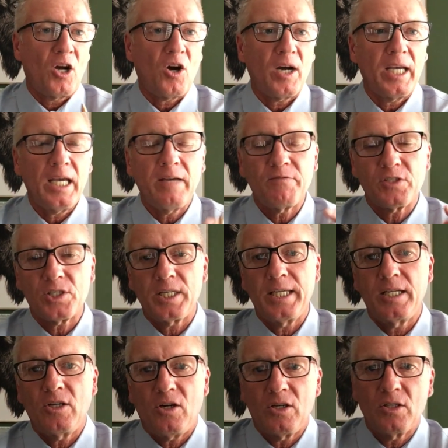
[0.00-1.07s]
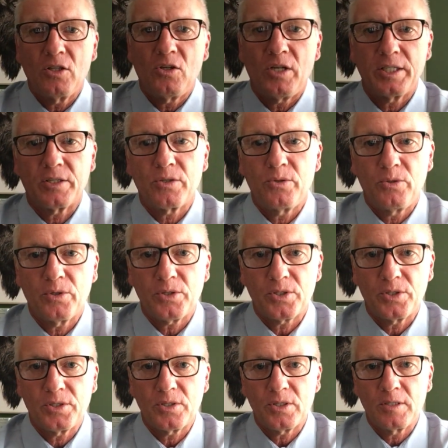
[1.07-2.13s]
I have seen online
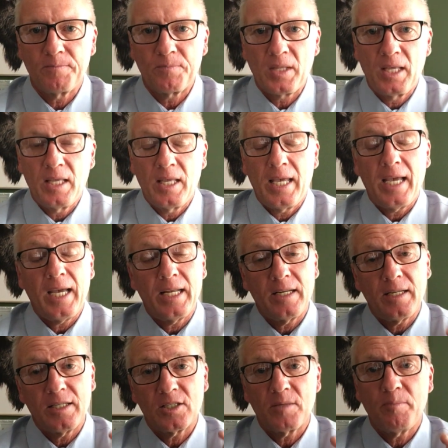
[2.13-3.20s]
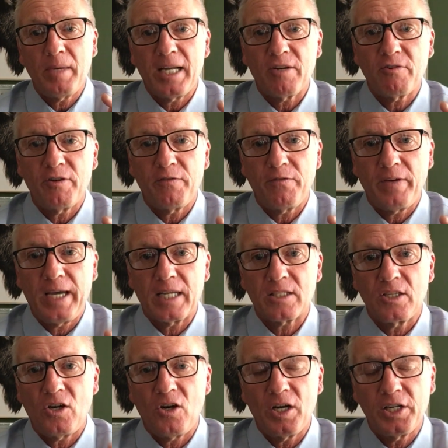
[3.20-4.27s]
courses, and as a matter of
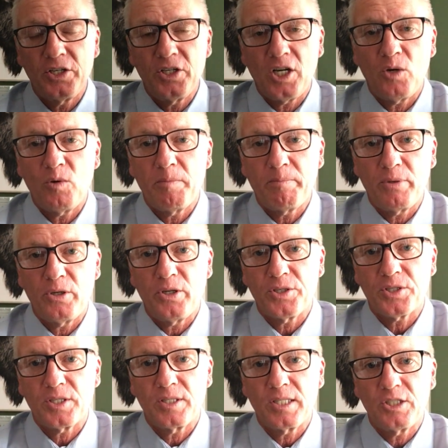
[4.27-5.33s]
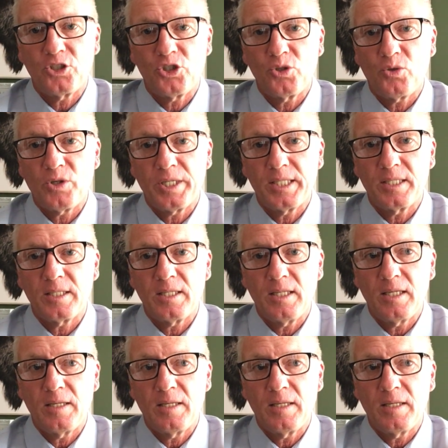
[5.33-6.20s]
fact, I know a person that joined